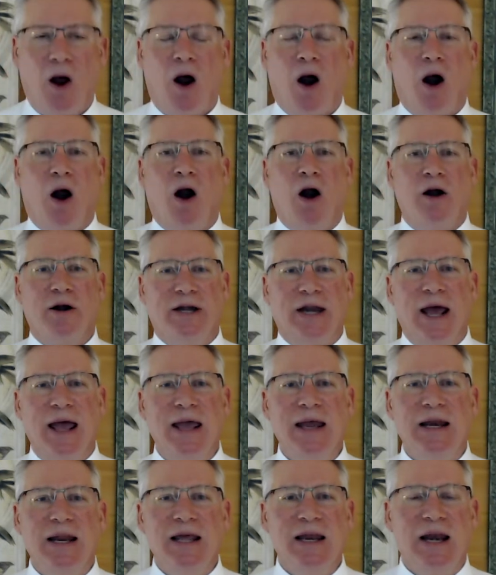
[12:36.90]
our
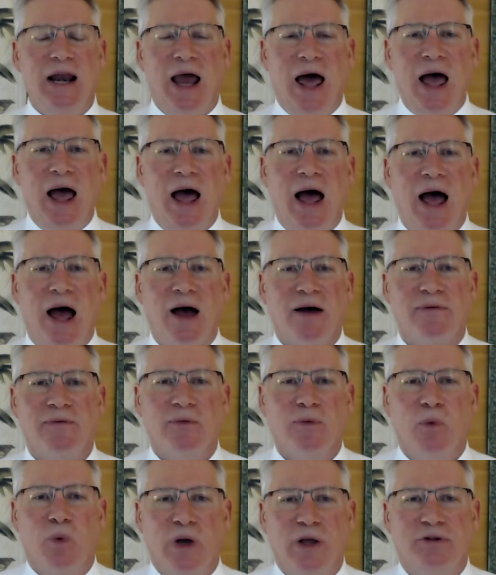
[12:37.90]
daily life
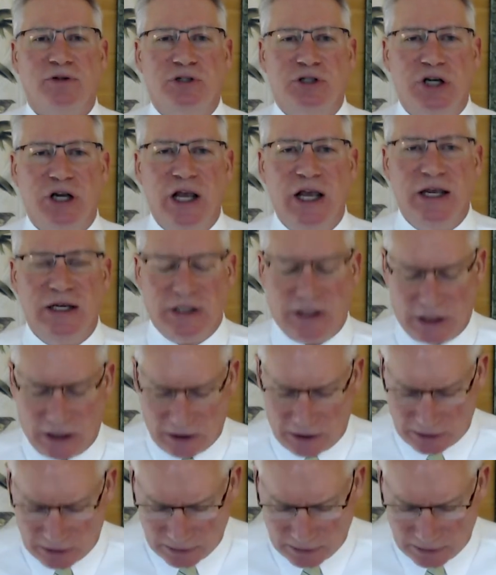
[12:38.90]
with Jesus.